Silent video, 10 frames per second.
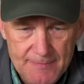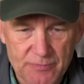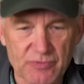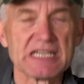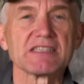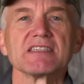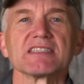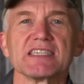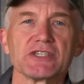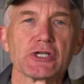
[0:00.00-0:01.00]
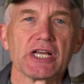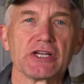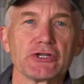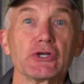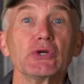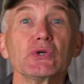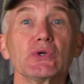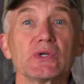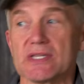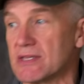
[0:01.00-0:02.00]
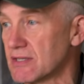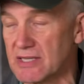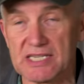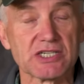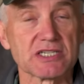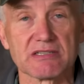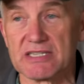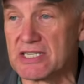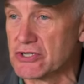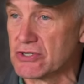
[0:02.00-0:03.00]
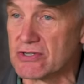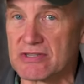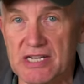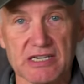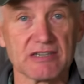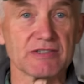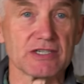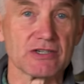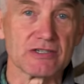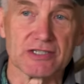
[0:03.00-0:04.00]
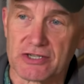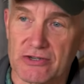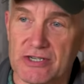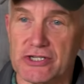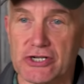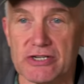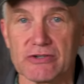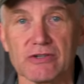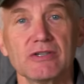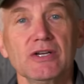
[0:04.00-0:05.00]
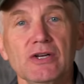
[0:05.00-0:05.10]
This is going to change who in the legislature, the governor, attorney general,